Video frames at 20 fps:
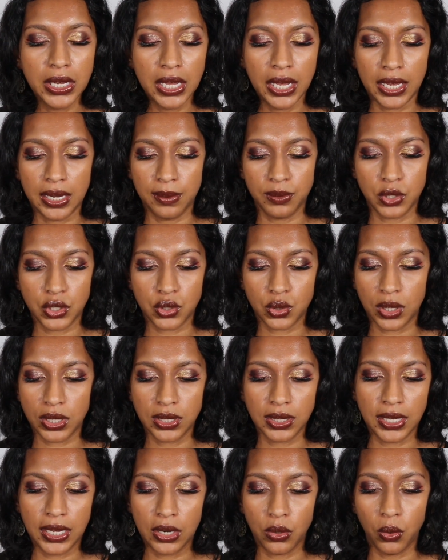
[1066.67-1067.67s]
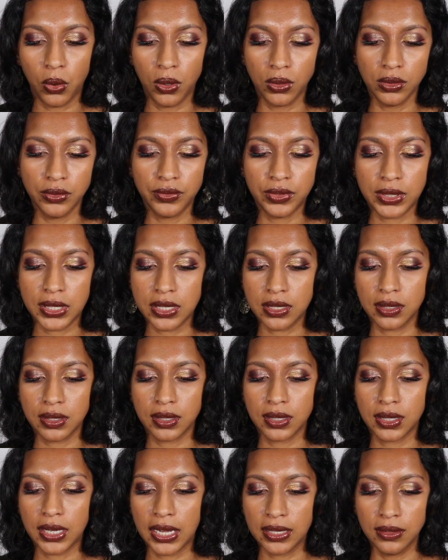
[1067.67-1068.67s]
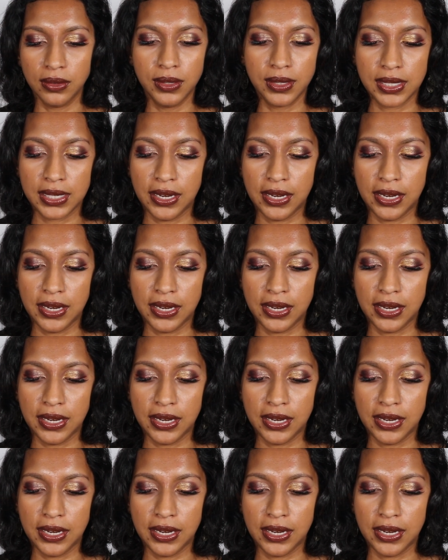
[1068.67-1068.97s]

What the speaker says: and I'm just trying to get all of the colors